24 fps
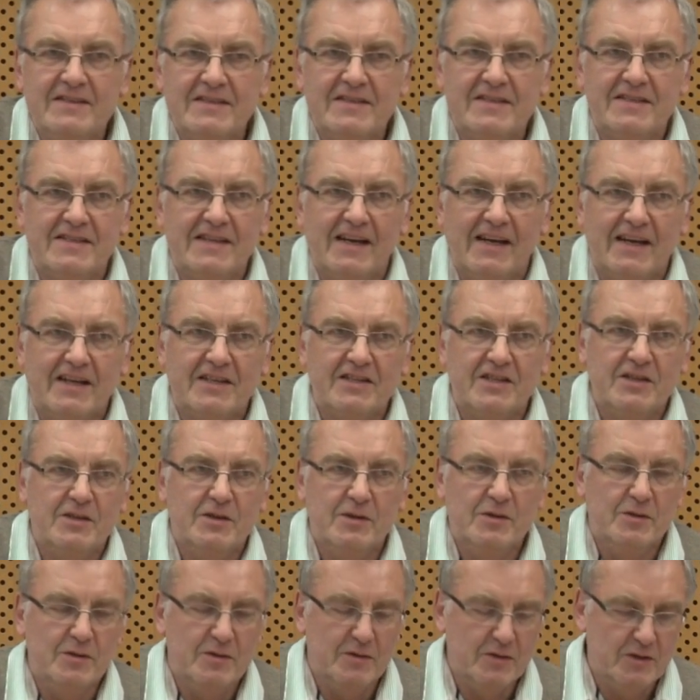start
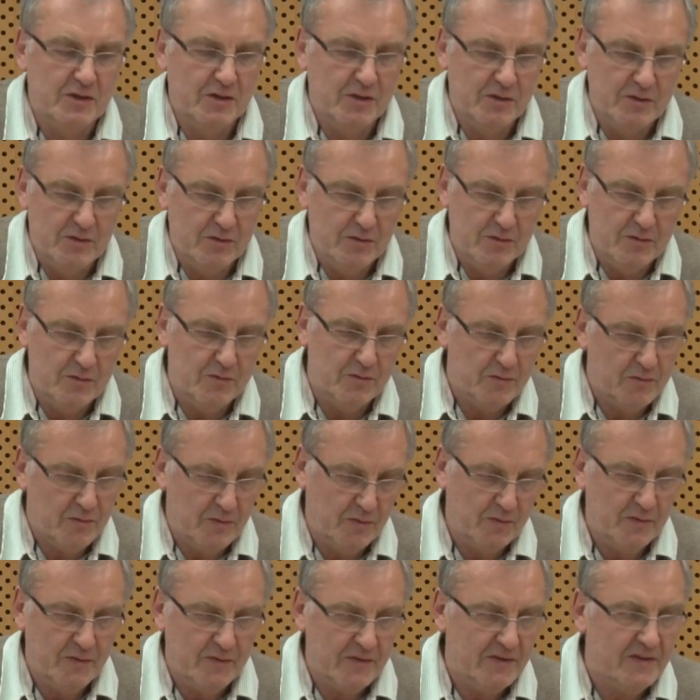to
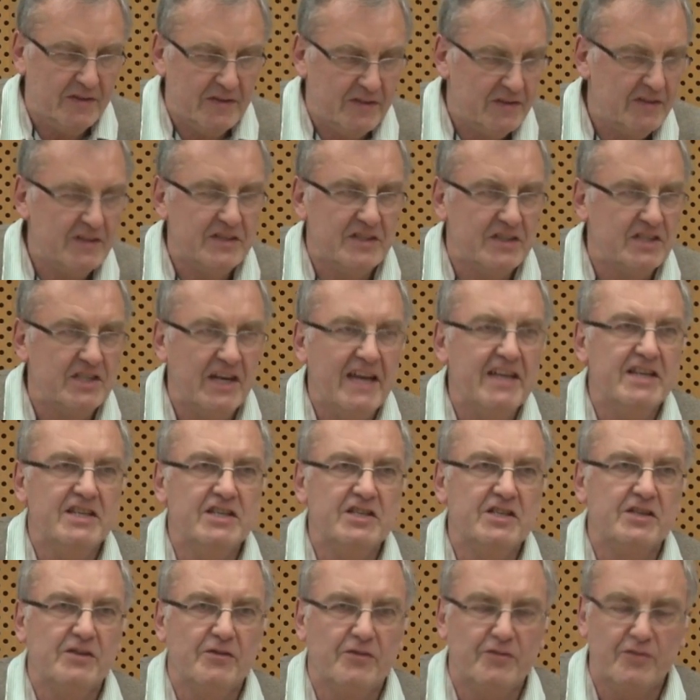
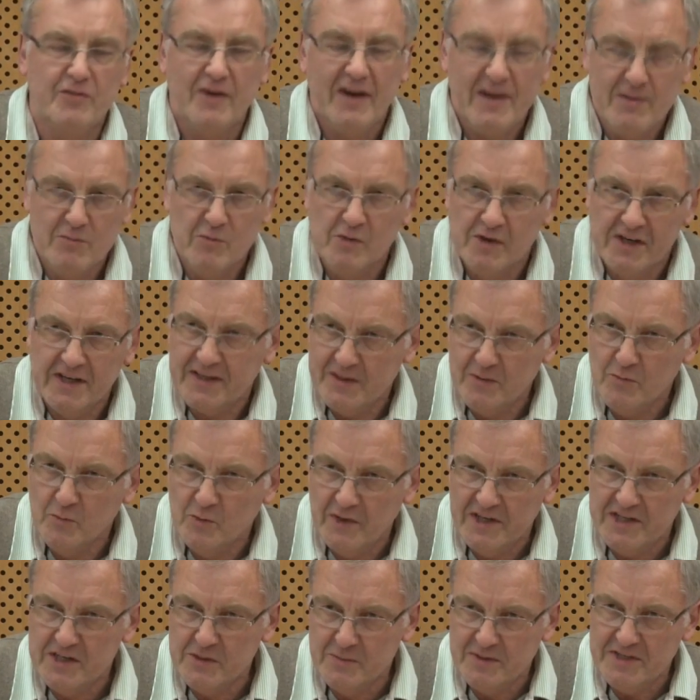change the framework in
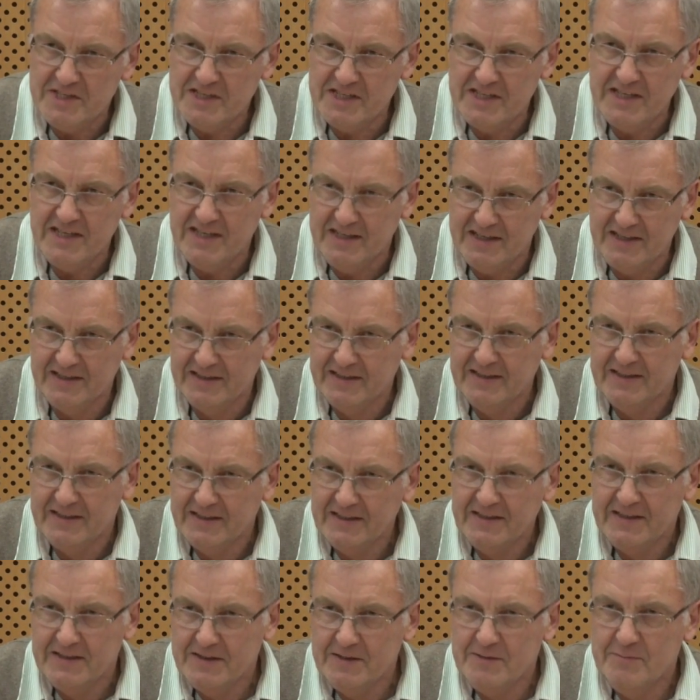which we see
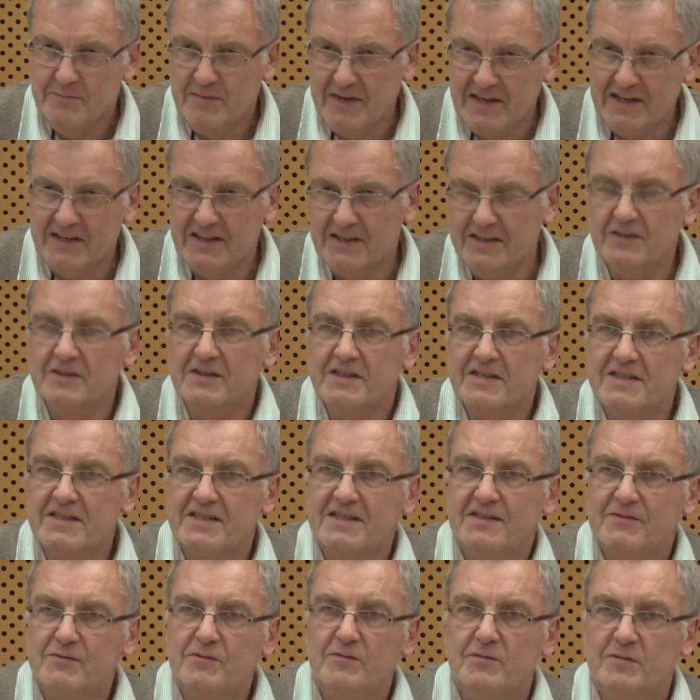mental
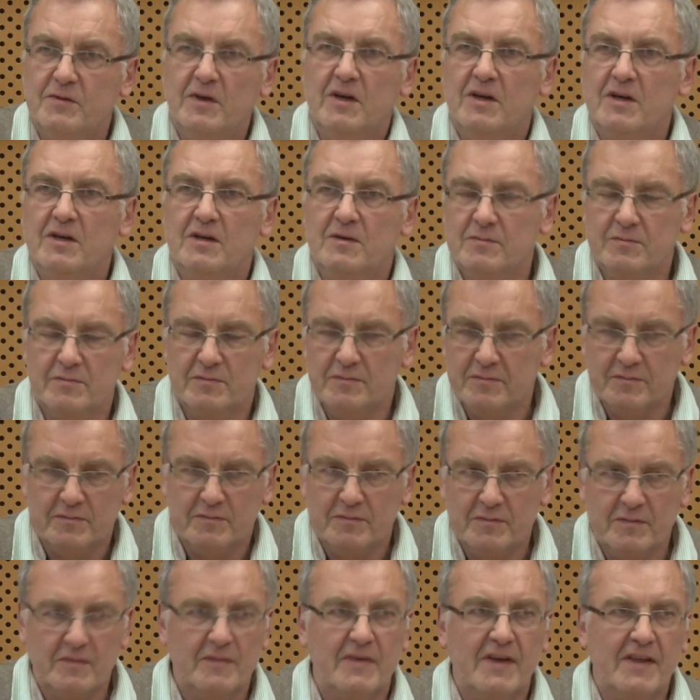illness
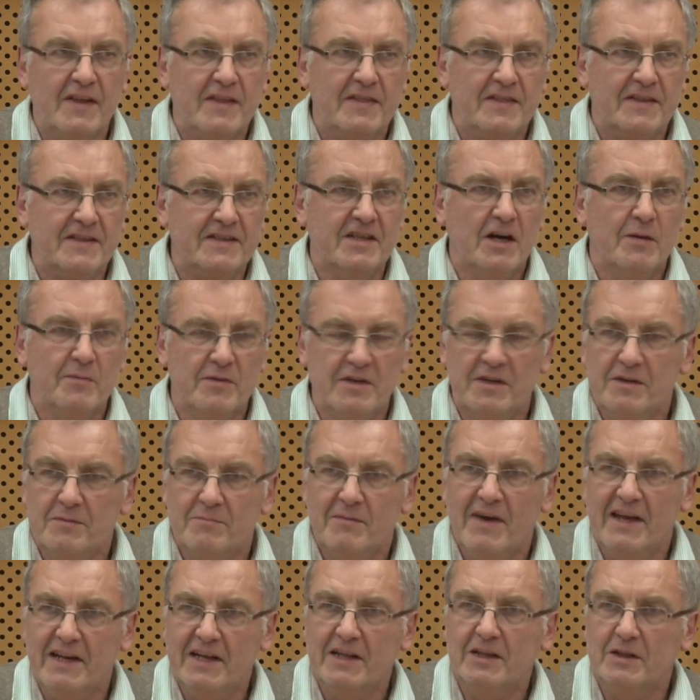from the
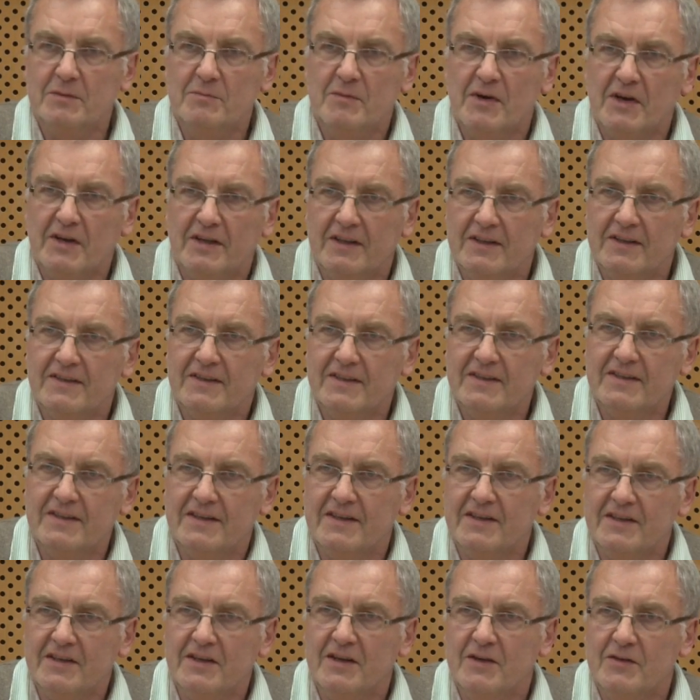dominant medical model.
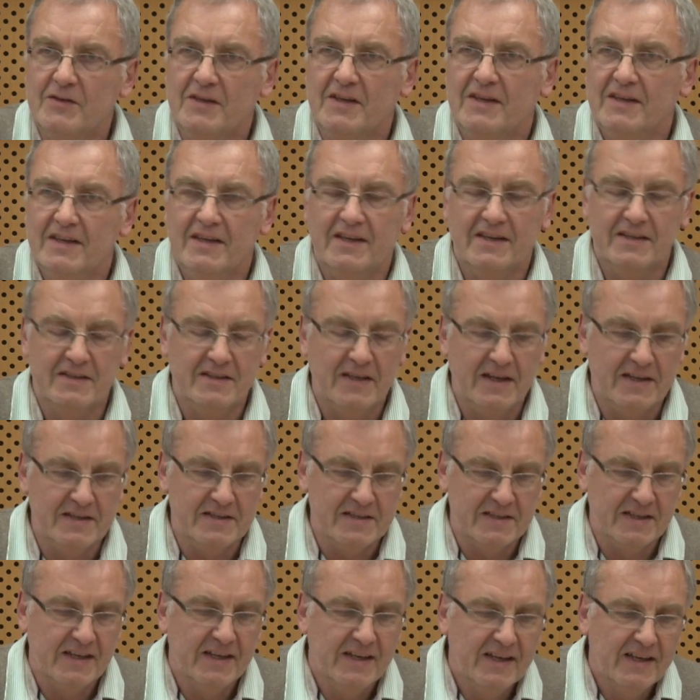
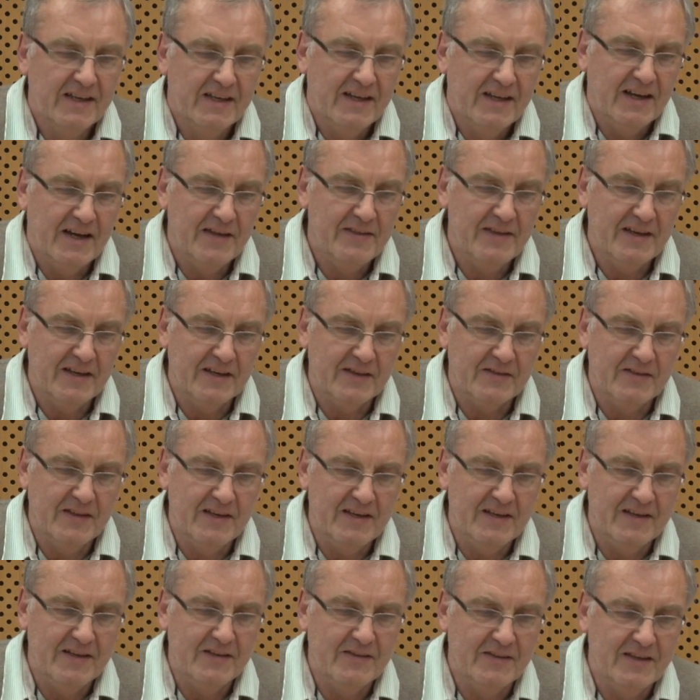And I think
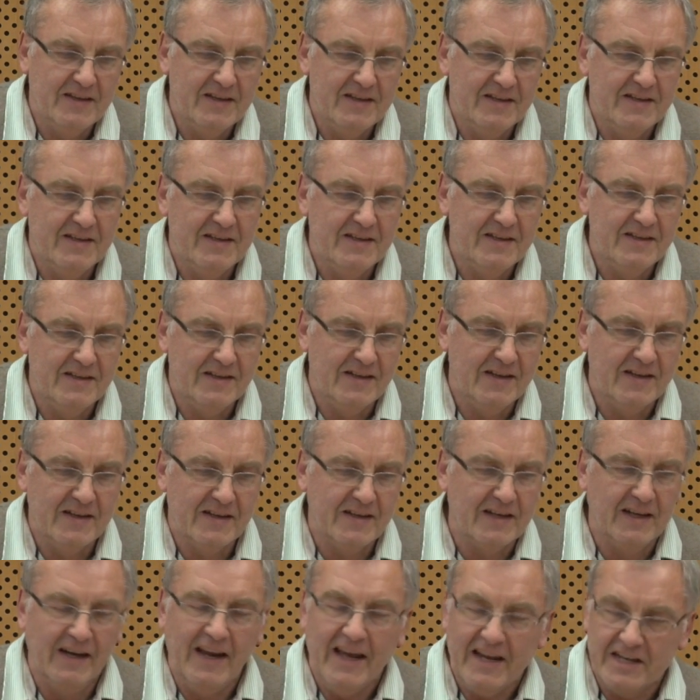the
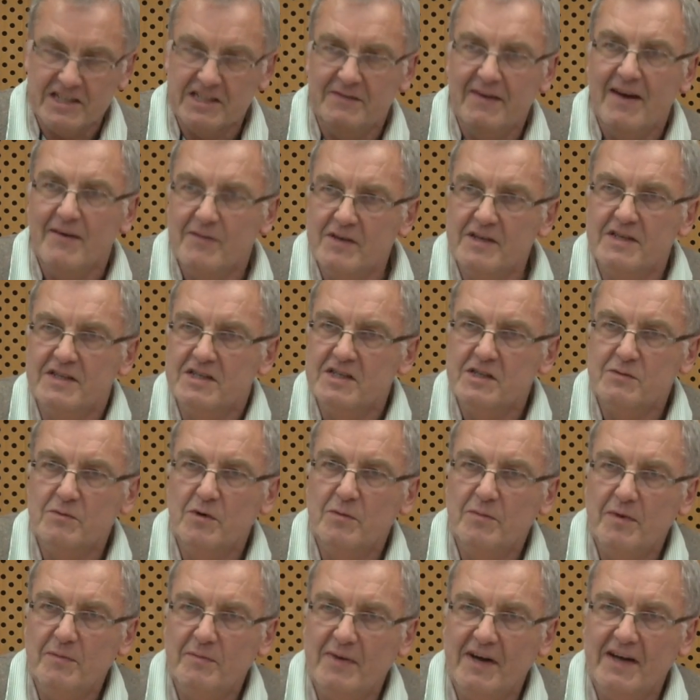collection of evidence
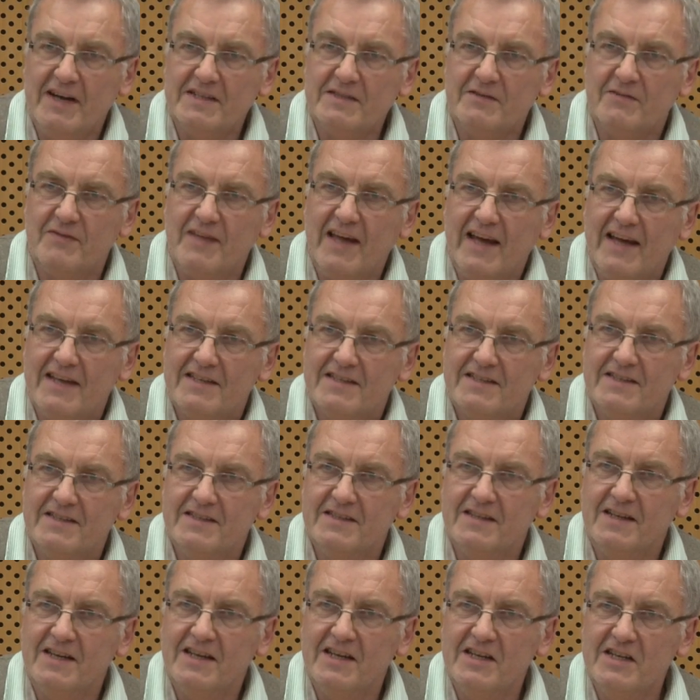will be part of that,
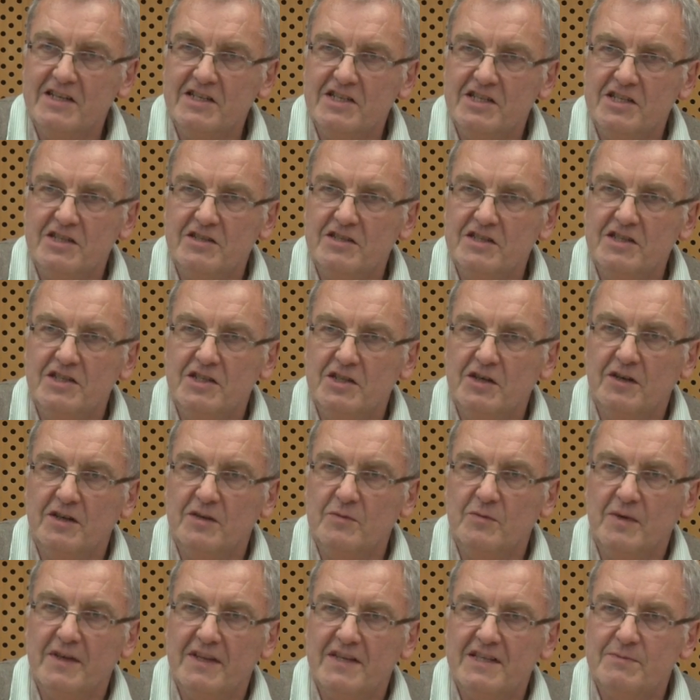and I urge you to
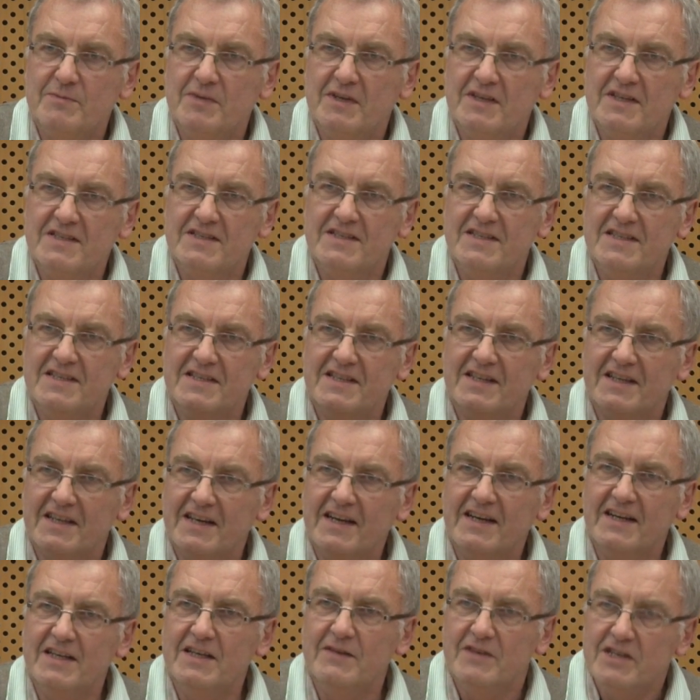join with us, because this is the
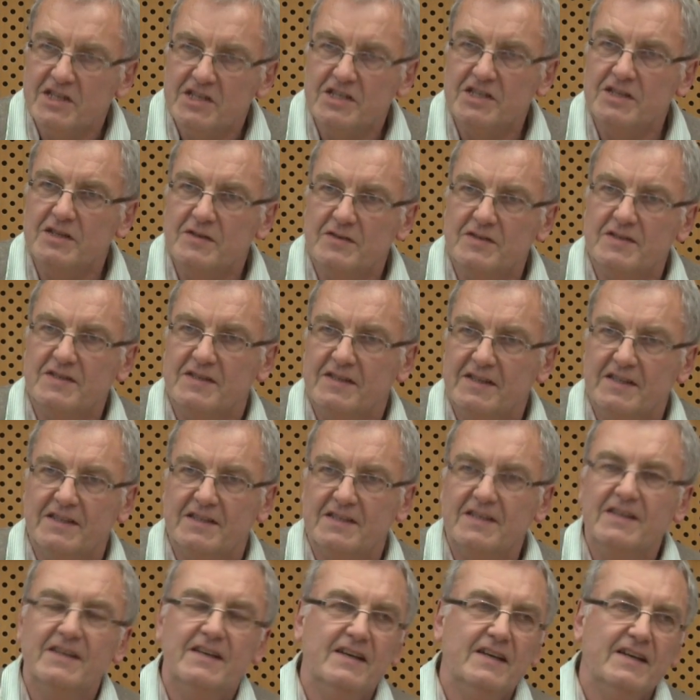kind of issues
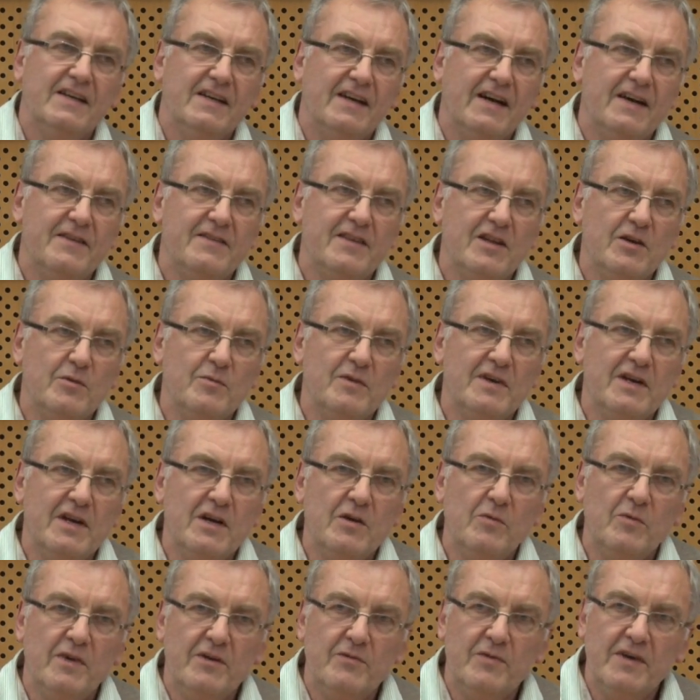that I think
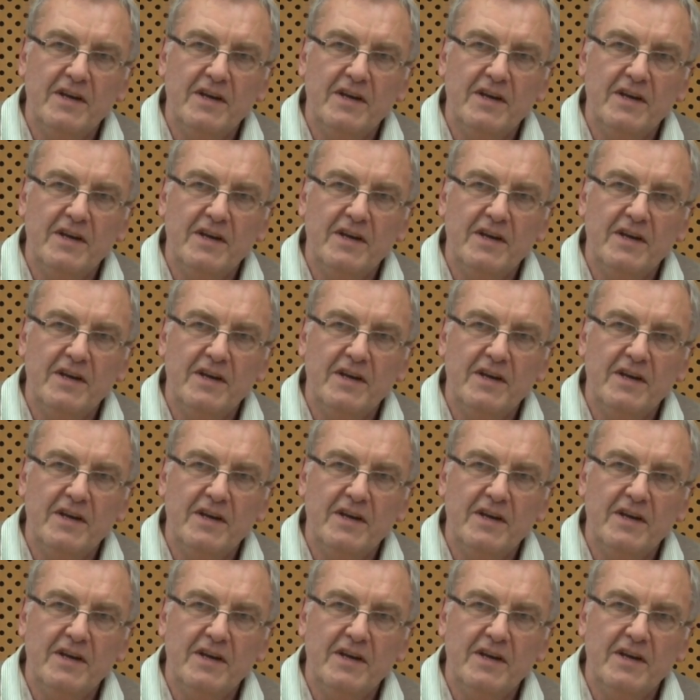we're